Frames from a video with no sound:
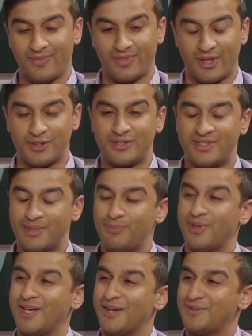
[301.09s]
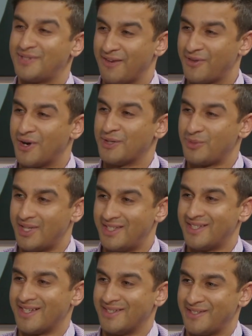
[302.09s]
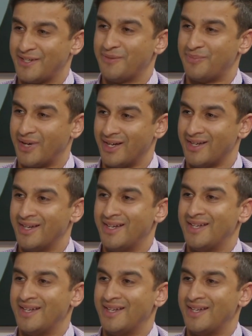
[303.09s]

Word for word: there's plenty of safeguards we need to consider, but